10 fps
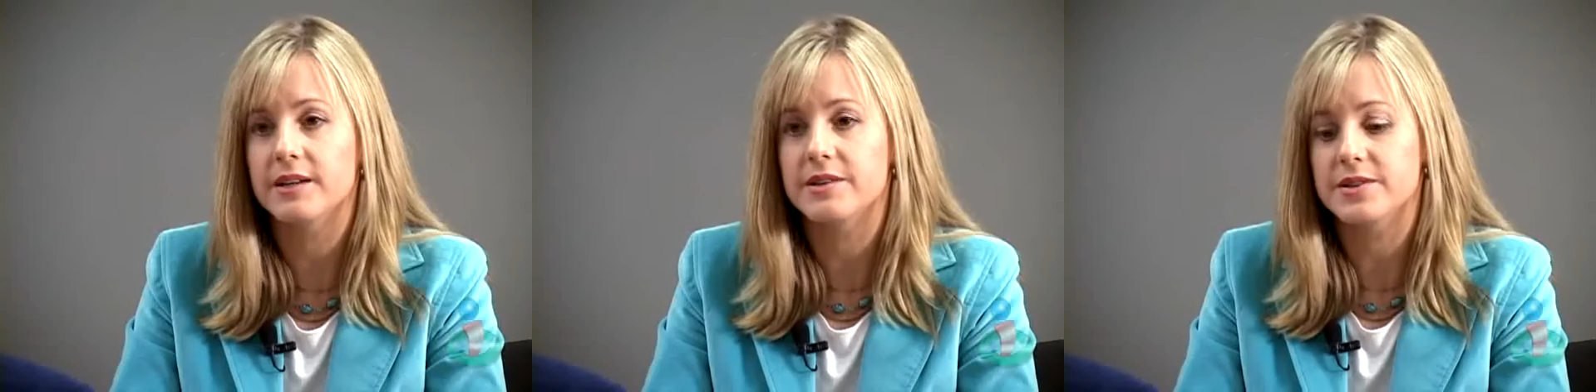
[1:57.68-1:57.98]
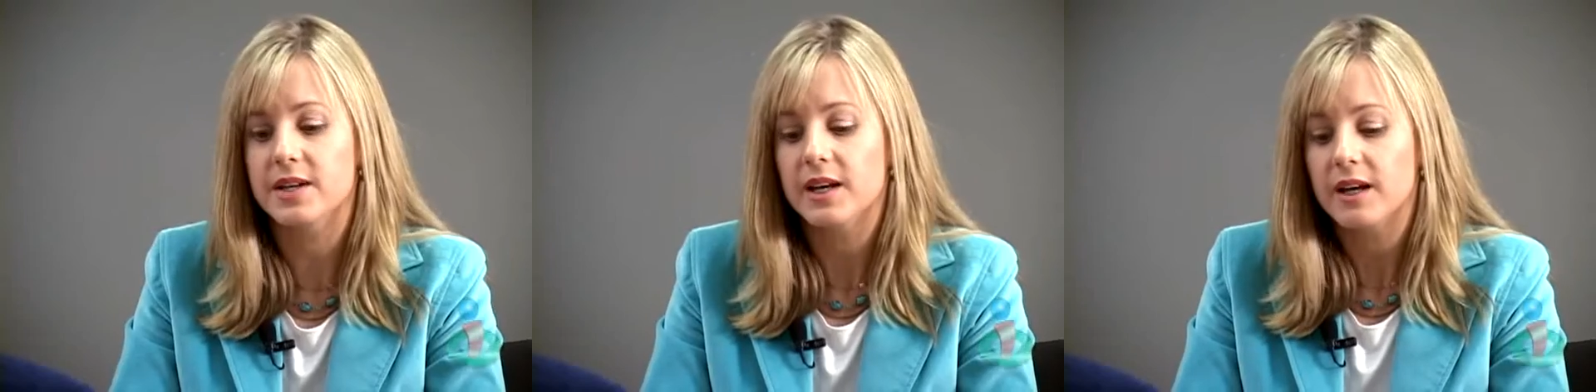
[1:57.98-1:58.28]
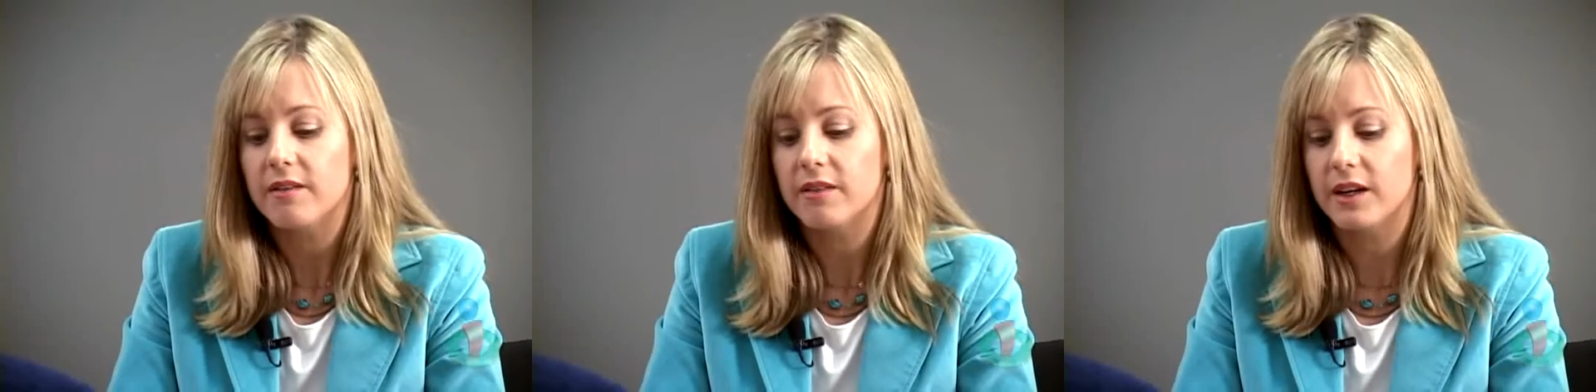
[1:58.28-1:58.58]
is,
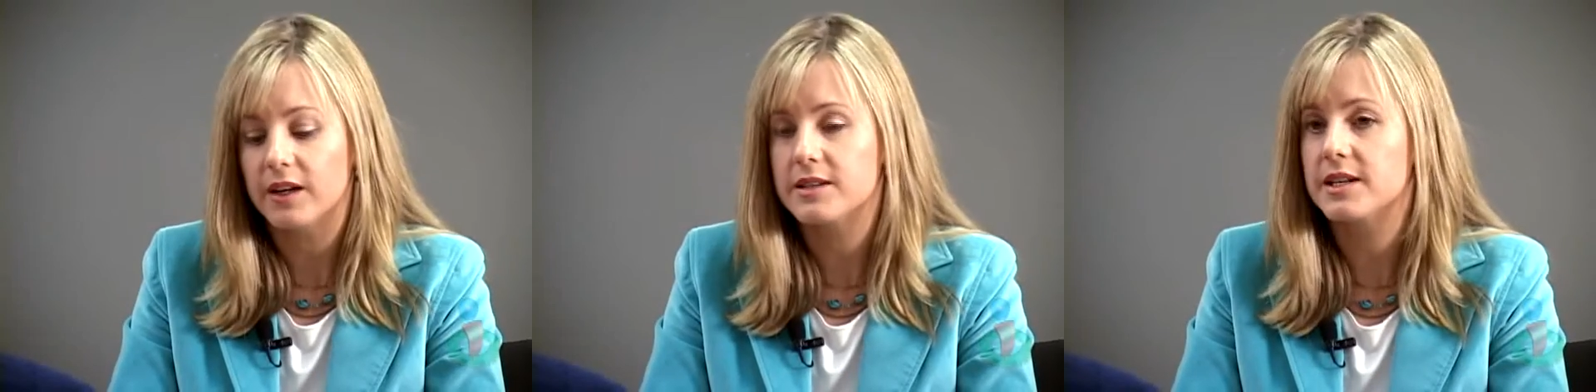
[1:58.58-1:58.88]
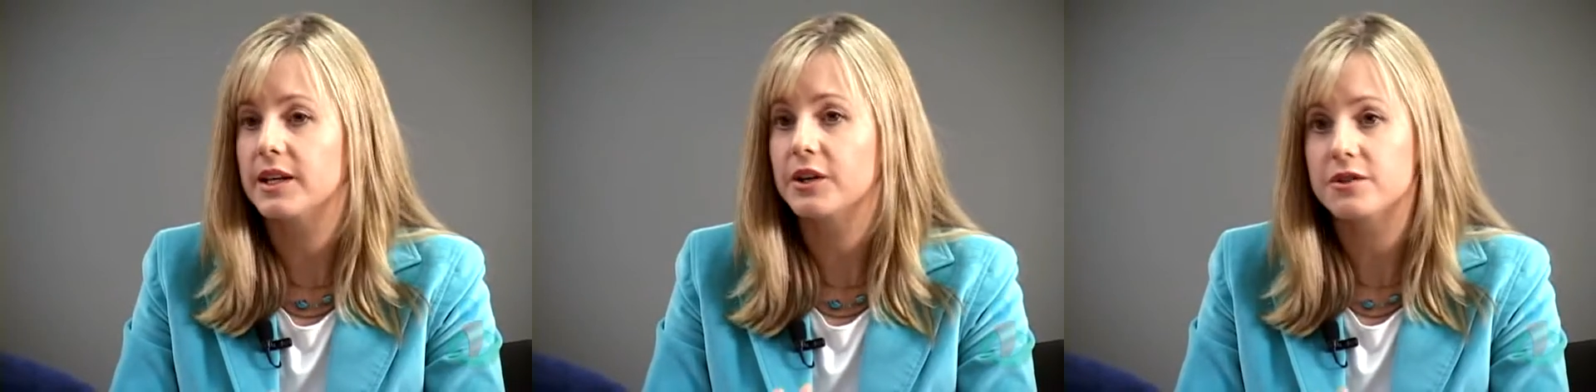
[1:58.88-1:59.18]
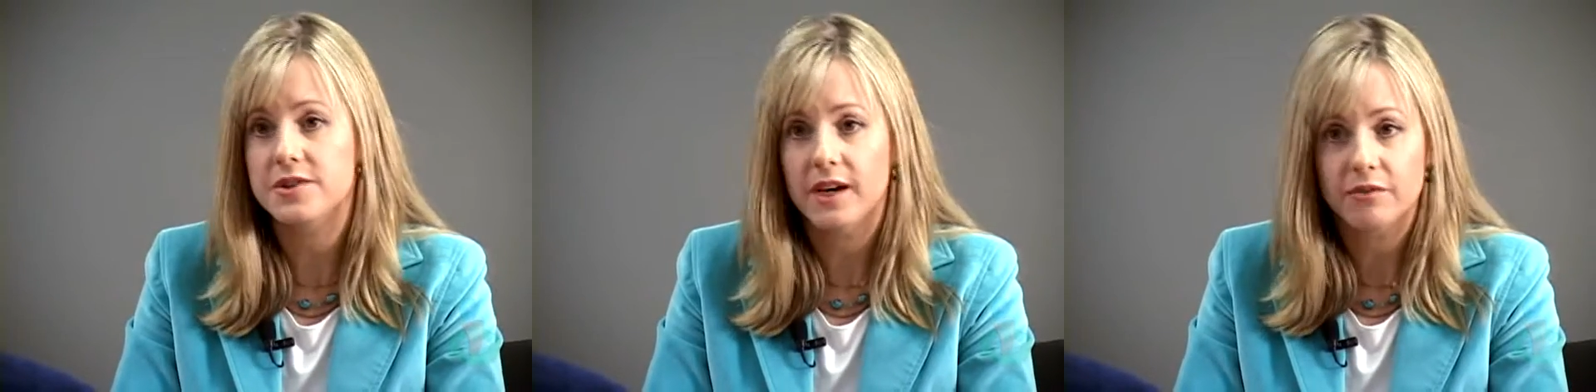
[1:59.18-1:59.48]
that it can take
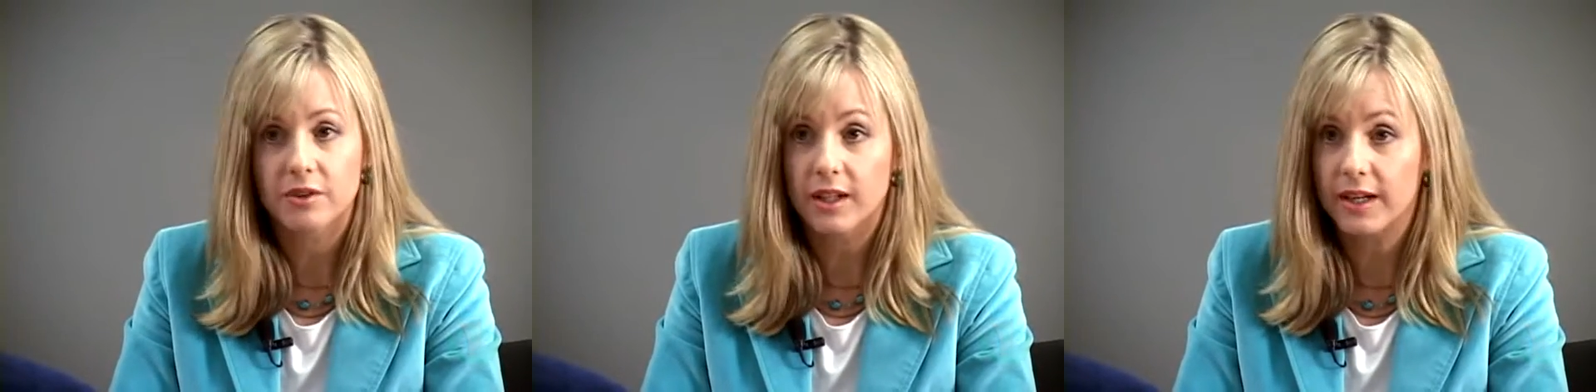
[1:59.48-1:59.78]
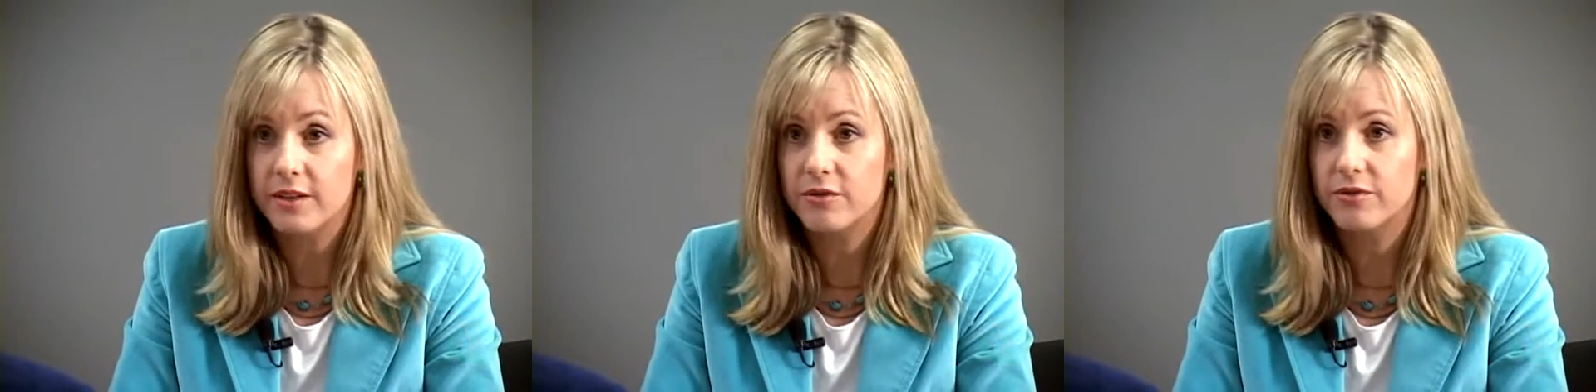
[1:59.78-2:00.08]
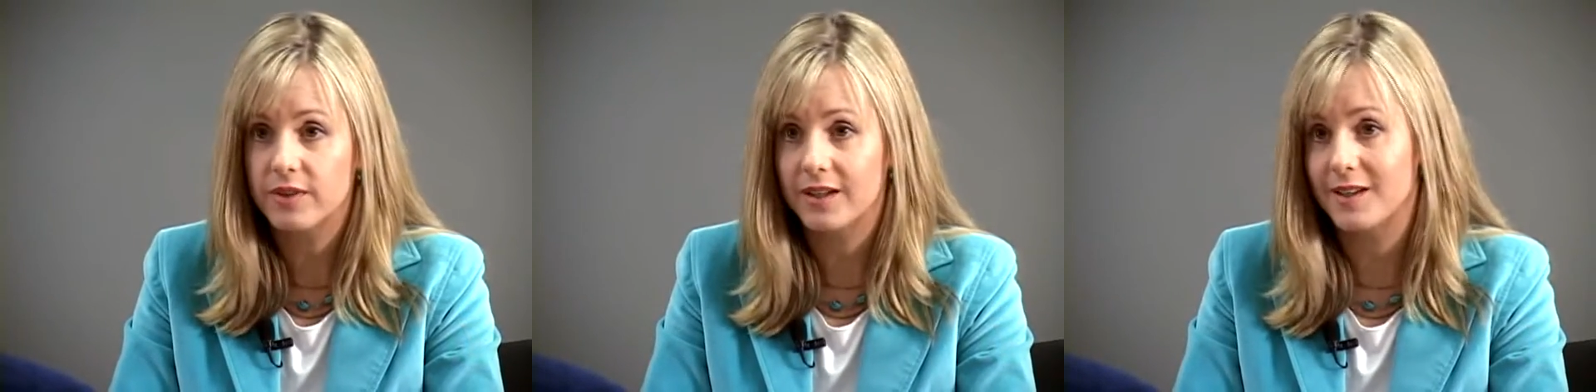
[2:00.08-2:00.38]
years off your life,
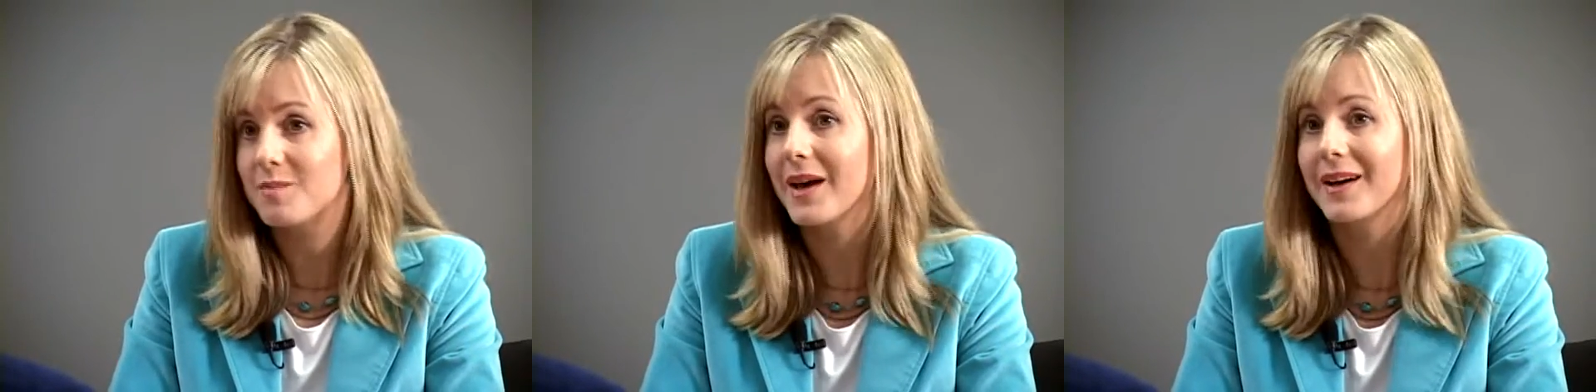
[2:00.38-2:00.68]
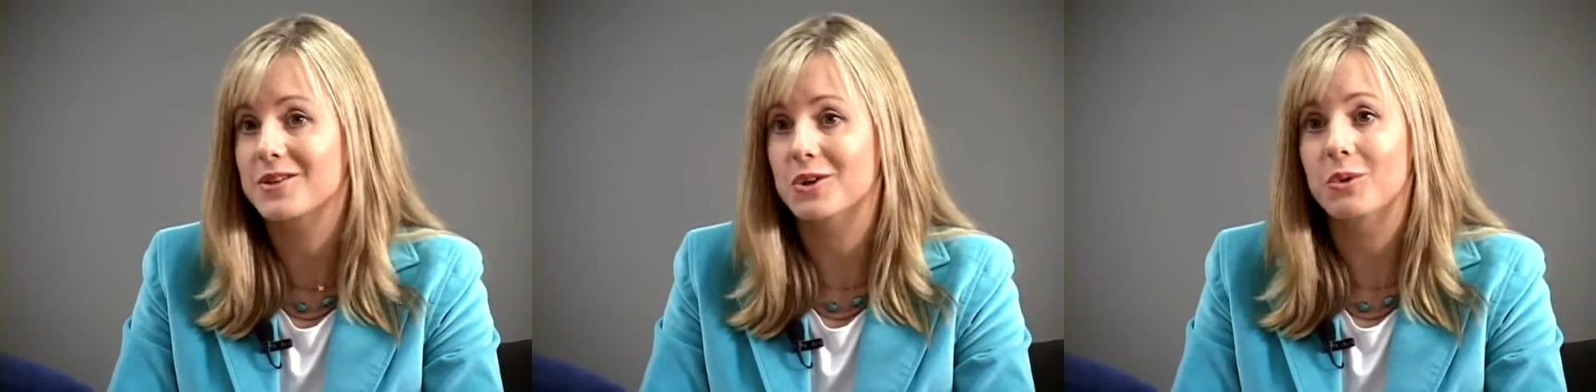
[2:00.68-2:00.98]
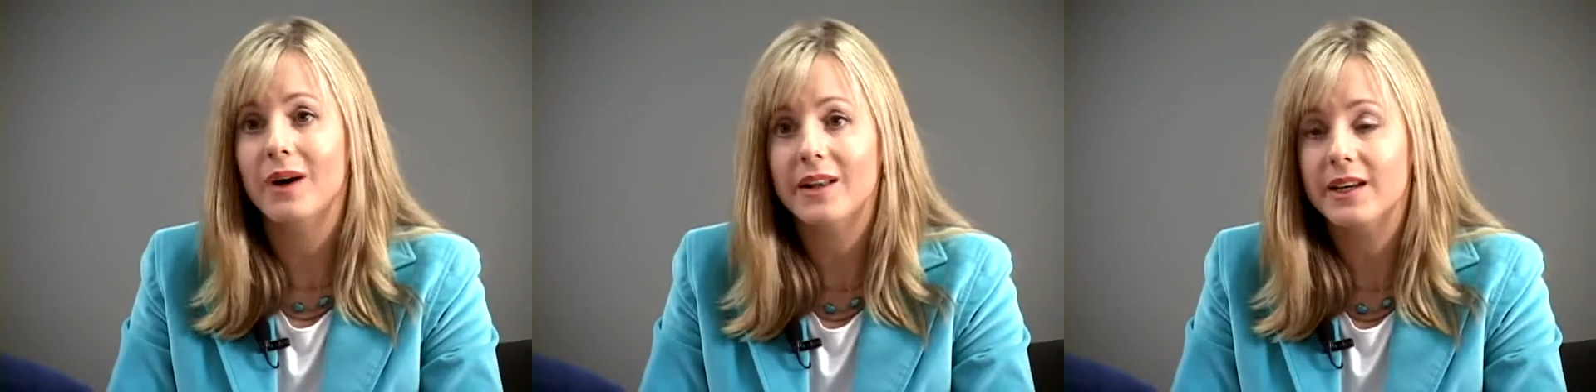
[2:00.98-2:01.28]
it can impact mm -hmm. your
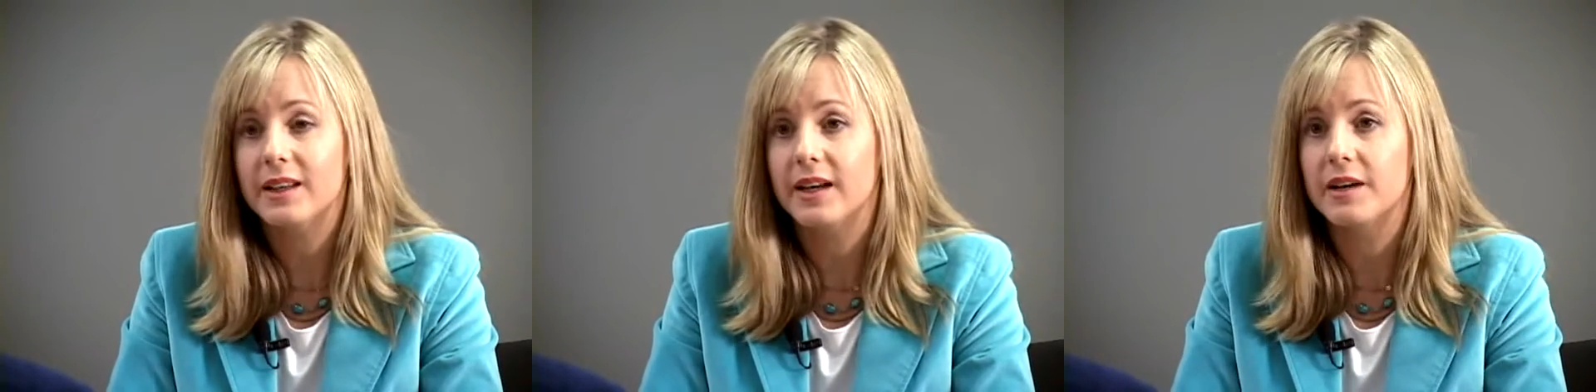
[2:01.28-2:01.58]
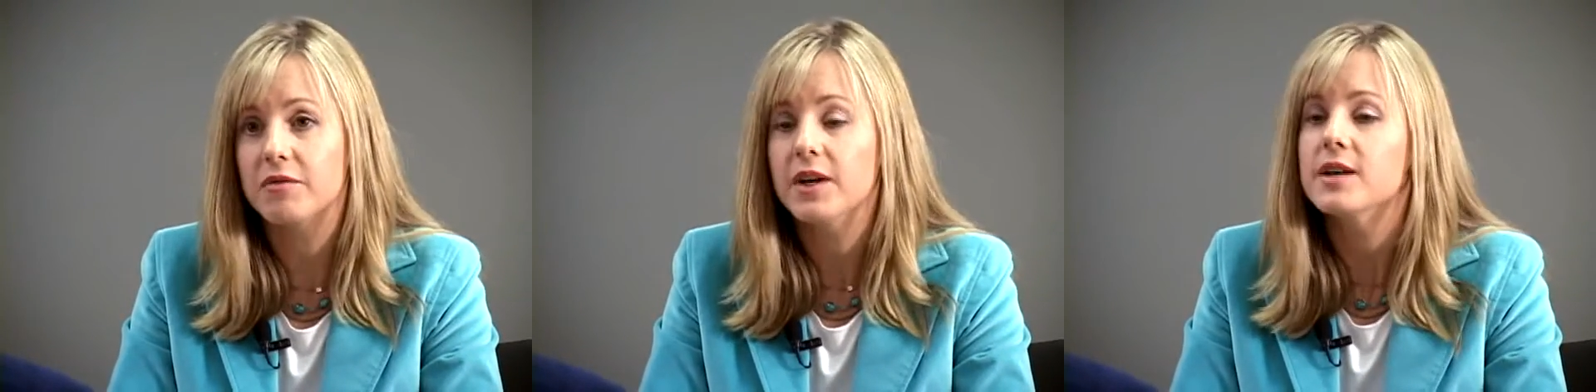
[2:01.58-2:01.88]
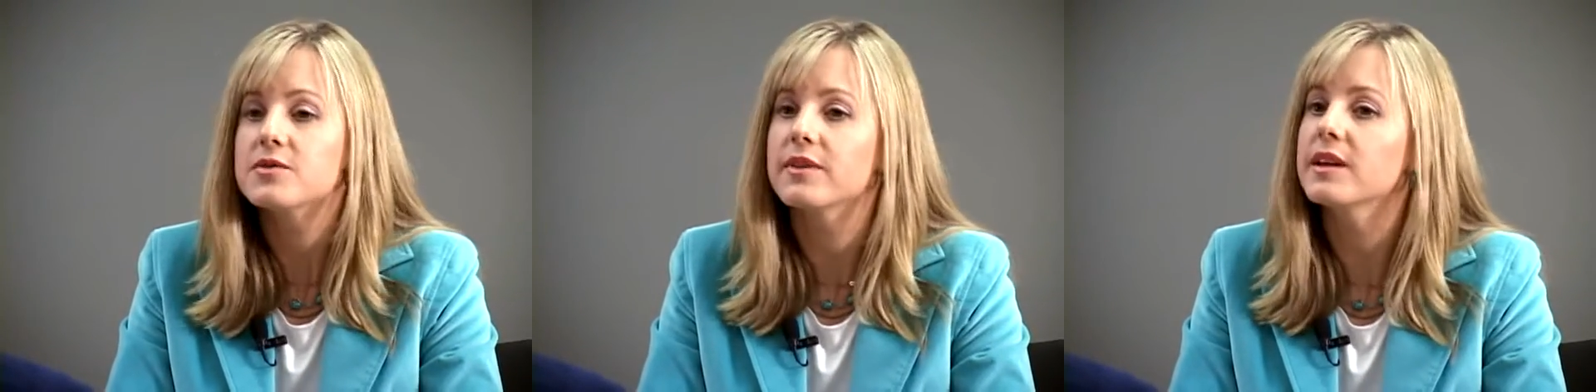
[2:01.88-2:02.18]
mm-hmm. quality of life.
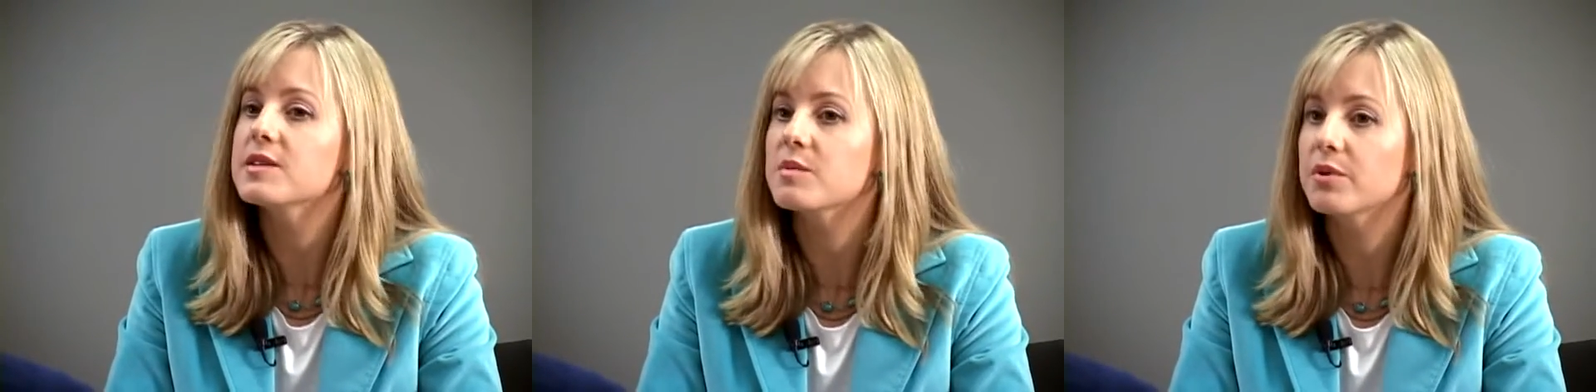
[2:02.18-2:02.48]
So I think it's